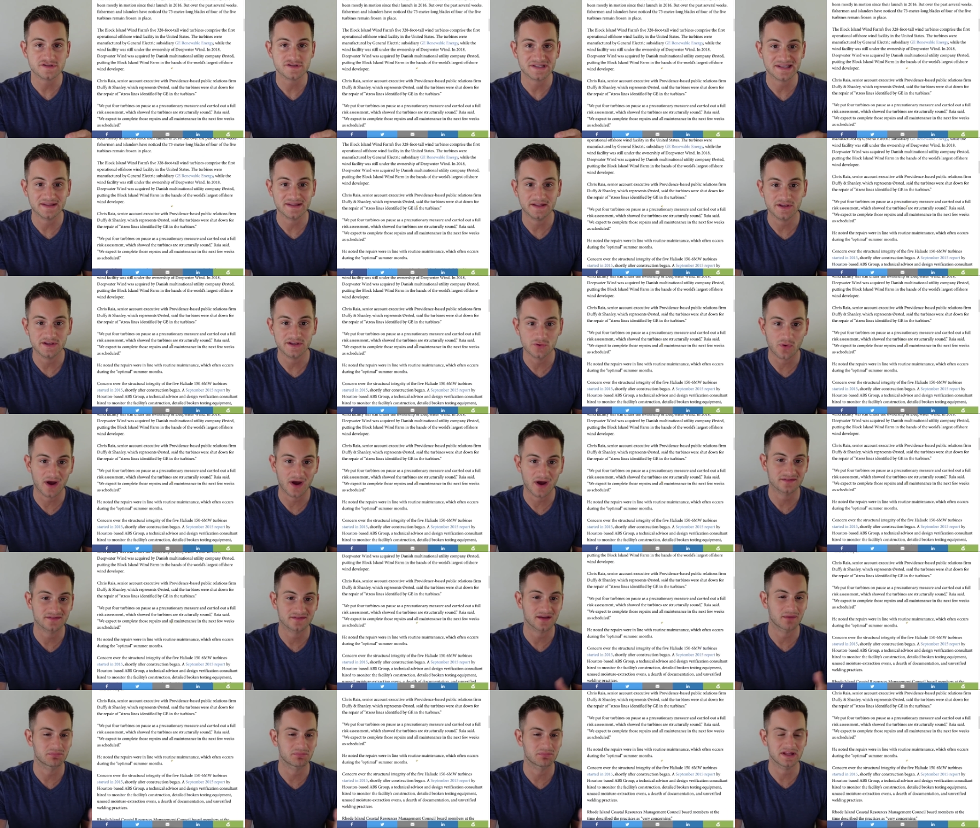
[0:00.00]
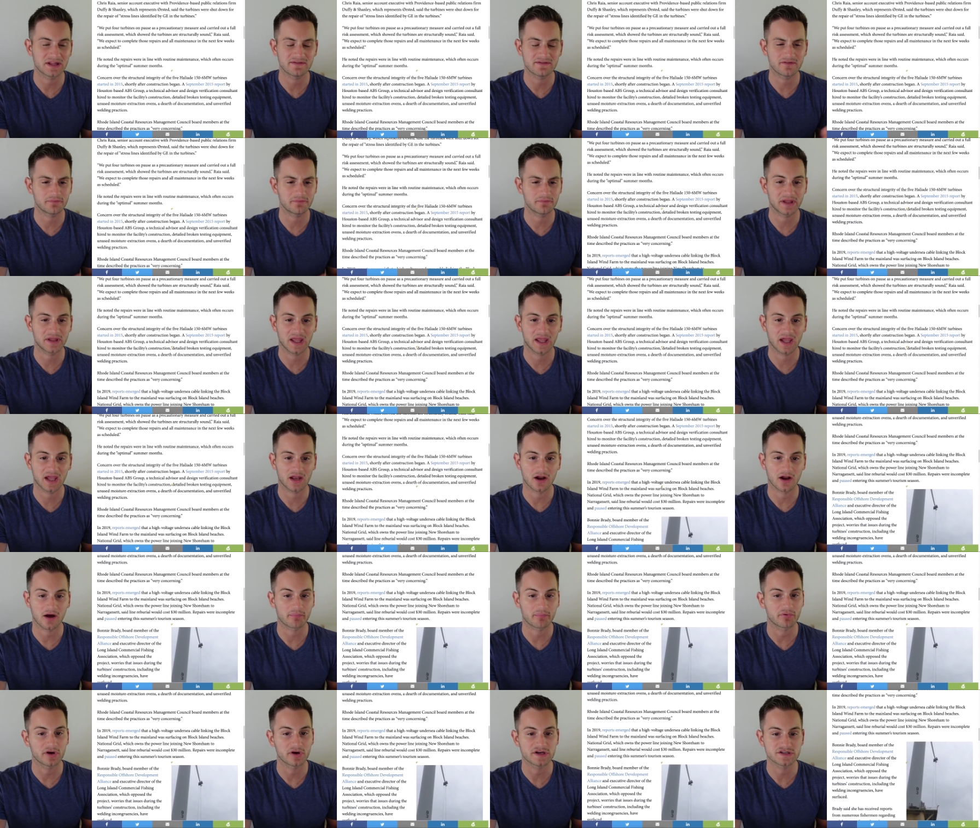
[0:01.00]
in the US. I believe it began
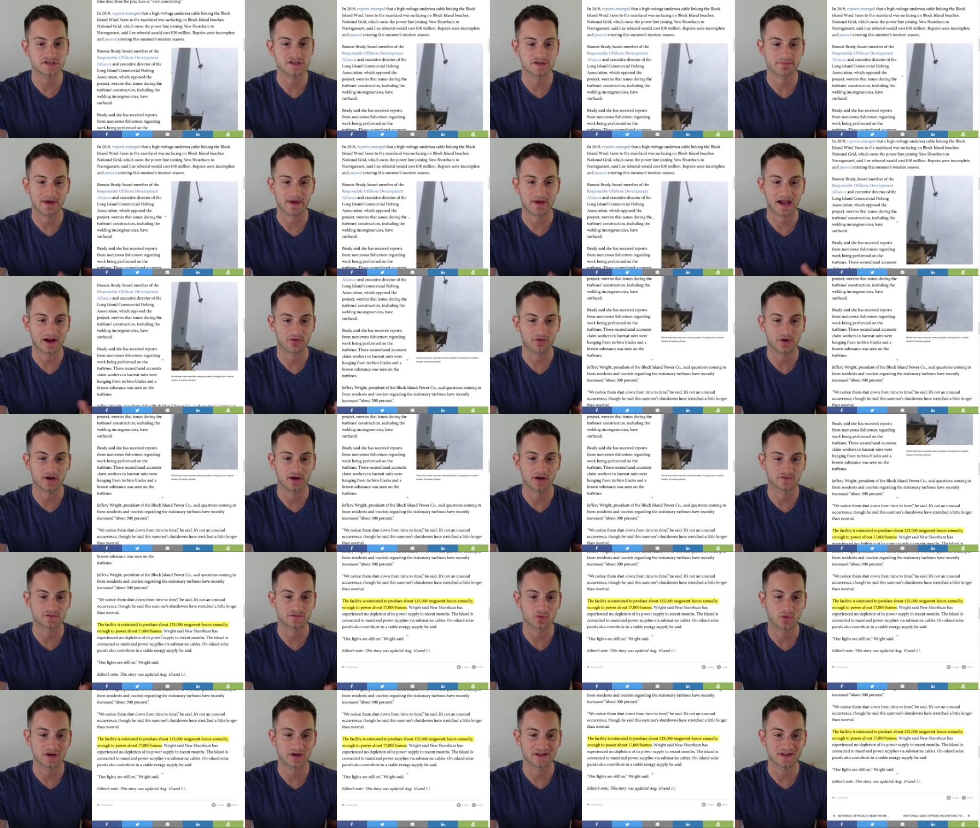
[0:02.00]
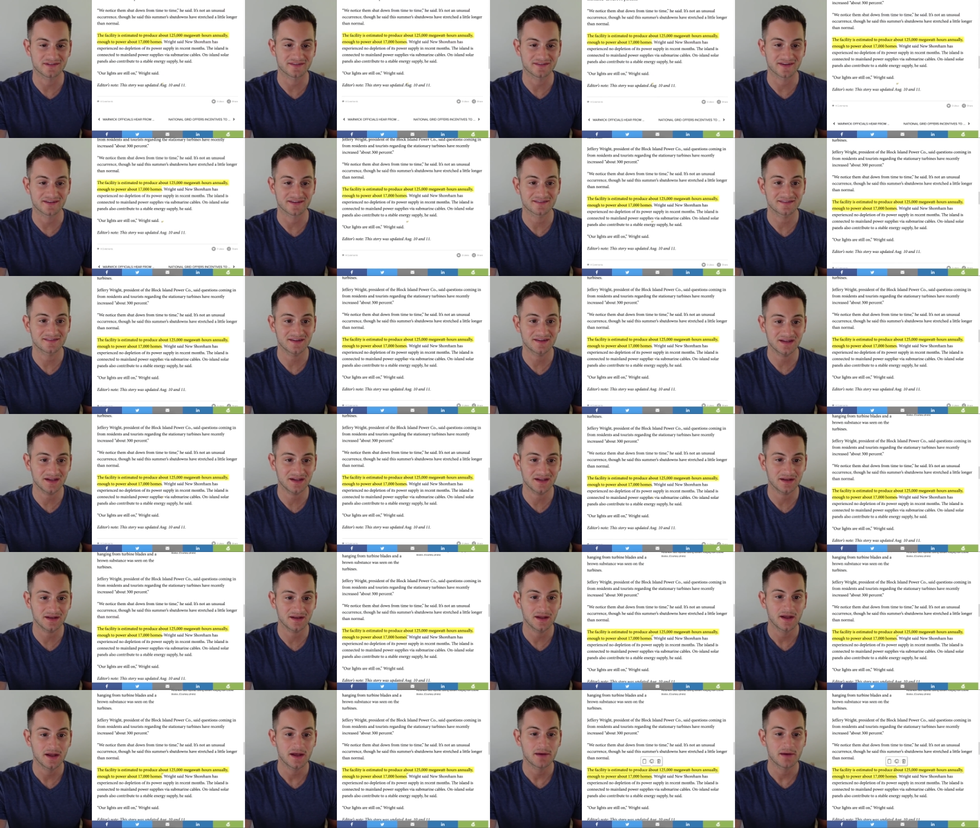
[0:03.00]
operation back around 2016,